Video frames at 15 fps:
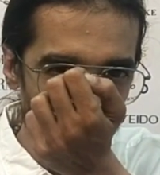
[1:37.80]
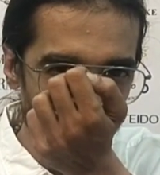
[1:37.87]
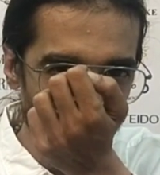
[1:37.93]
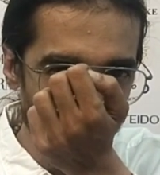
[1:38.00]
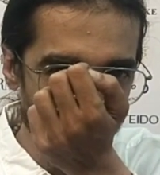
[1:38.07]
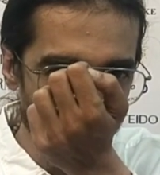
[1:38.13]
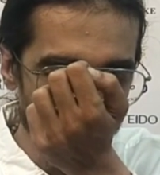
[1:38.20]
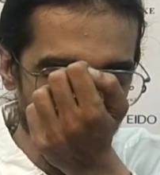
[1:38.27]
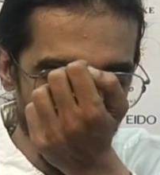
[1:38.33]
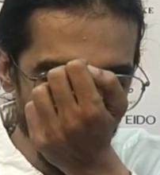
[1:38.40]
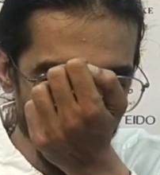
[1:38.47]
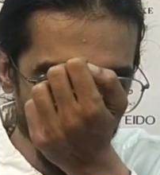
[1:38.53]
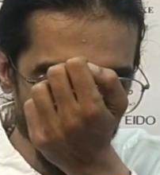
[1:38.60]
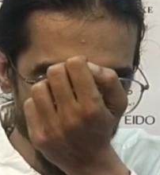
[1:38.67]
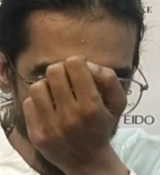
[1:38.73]
being the
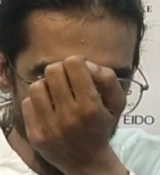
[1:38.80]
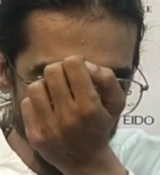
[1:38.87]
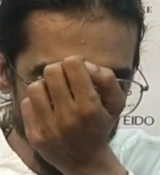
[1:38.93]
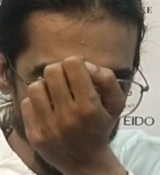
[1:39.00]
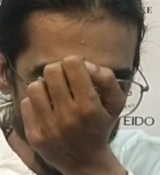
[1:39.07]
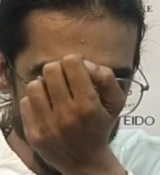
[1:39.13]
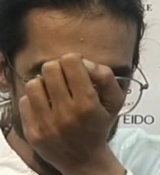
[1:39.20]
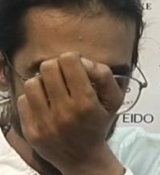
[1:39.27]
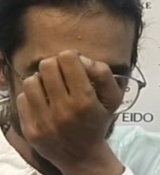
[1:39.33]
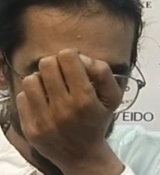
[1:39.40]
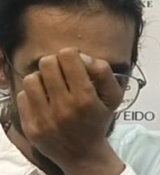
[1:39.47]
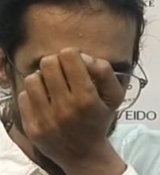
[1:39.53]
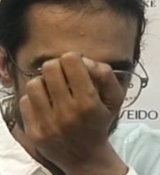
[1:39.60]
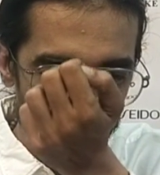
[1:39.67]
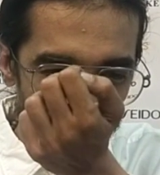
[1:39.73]
dominant on this.
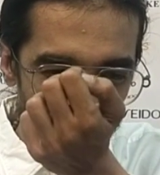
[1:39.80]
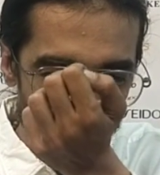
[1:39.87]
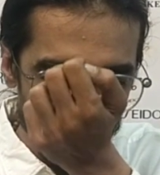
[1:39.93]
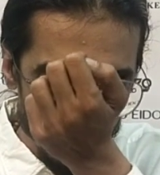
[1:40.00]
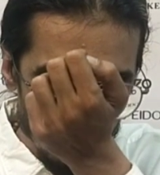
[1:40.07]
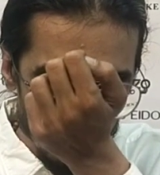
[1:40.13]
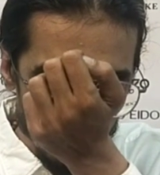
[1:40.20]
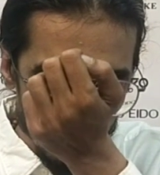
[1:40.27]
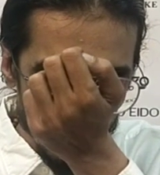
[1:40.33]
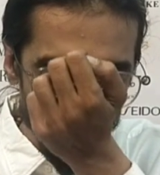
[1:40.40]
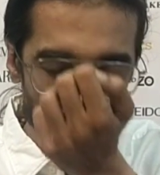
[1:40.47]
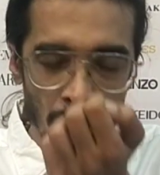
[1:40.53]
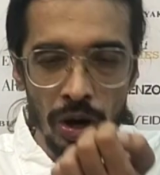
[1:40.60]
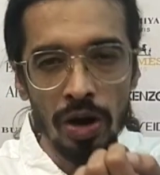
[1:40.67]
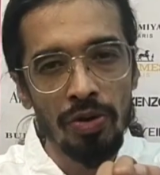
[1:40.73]

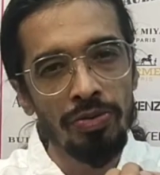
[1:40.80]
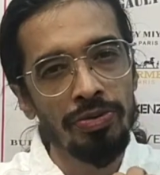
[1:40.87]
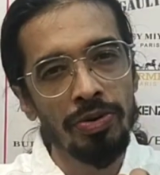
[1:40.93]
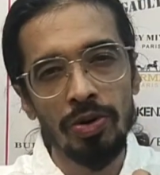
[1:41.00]
Wow,